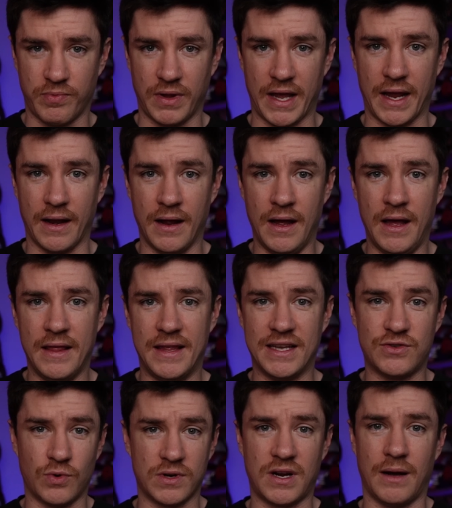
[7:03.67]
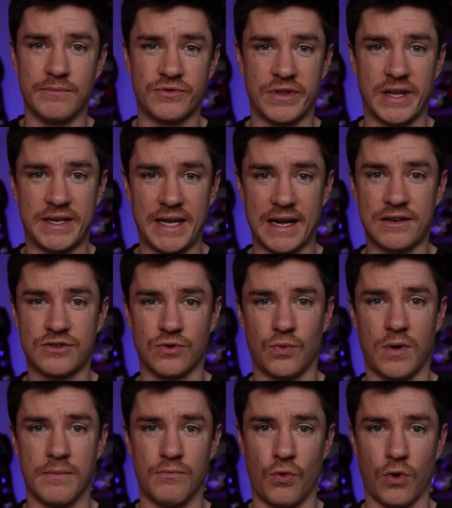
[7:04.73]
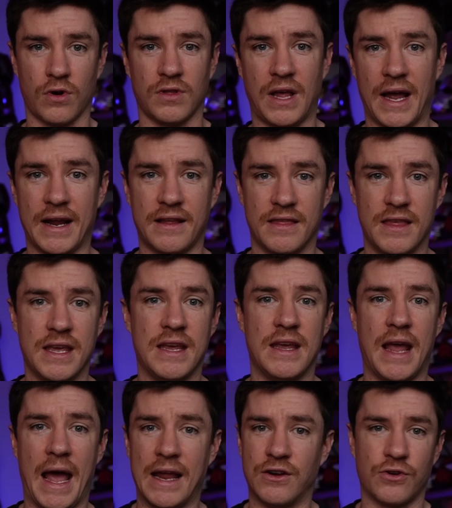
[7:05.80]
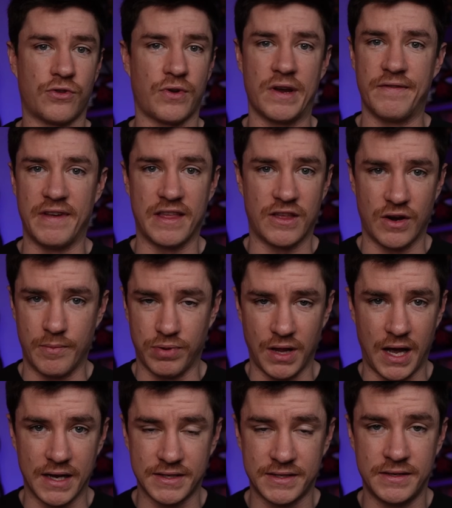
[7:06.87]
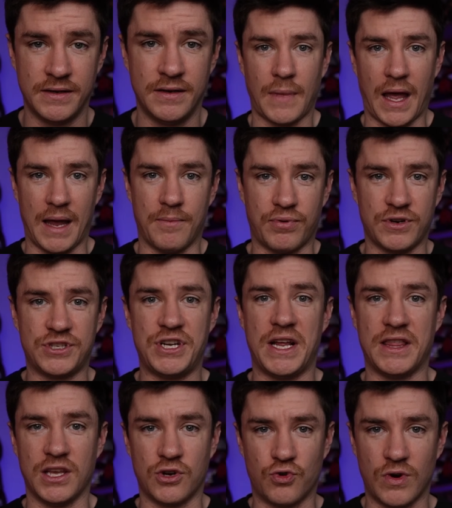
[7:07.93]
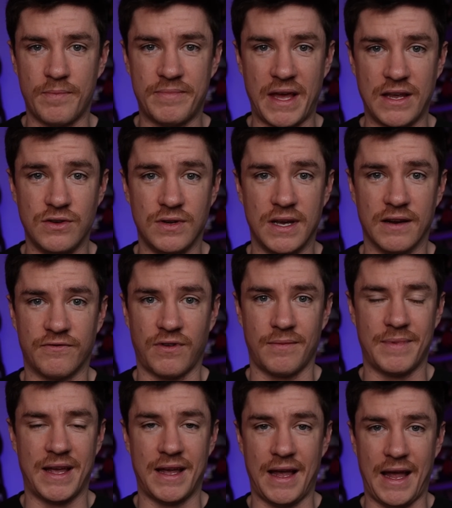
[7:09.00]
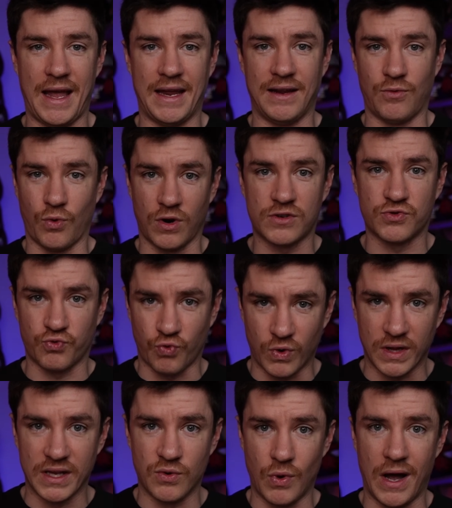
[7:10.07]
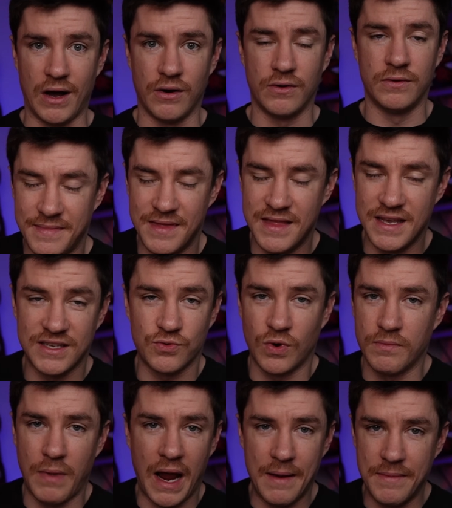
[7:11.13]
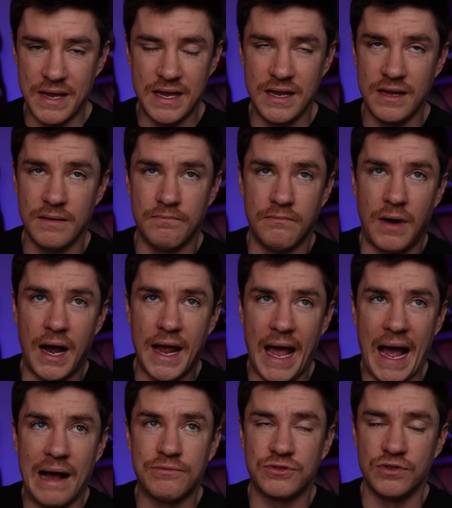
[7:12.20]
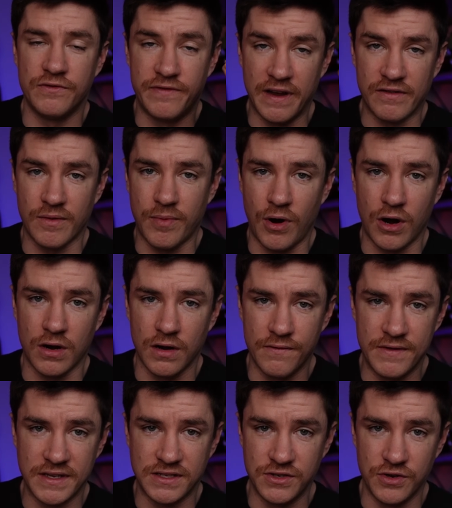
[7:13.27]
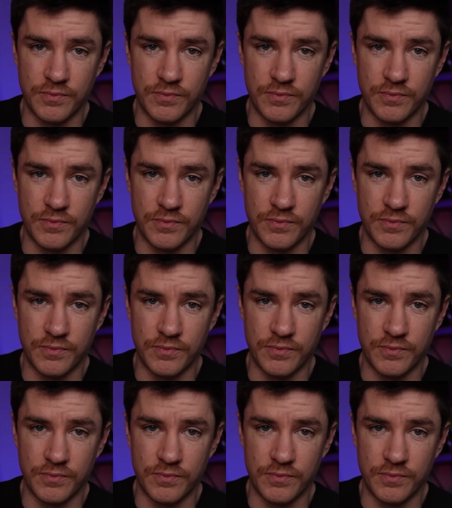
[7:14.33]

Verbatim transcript: plate. This one comes with a textured one more like the Ender 3v3 Plus. I appreciate the grip that you get from it and it works really well. This one might be my absolute favorite part of this new